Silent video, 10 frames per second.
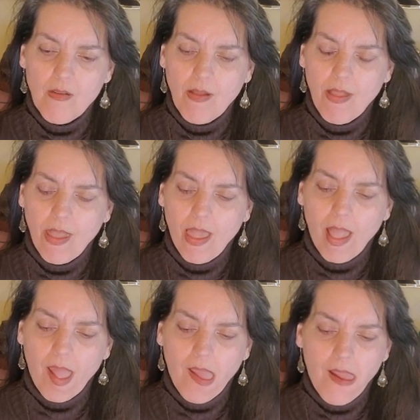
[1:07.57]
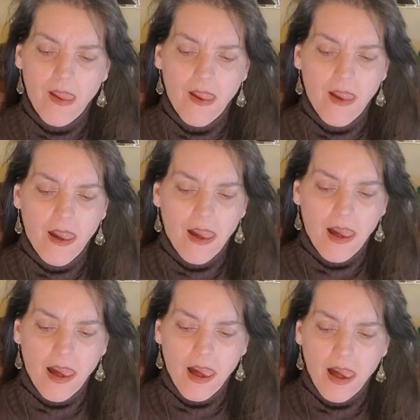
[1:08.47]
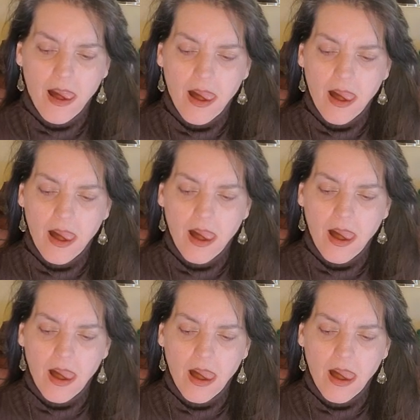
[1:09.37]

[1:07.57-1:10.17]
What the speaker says: No one is speaking in this clip.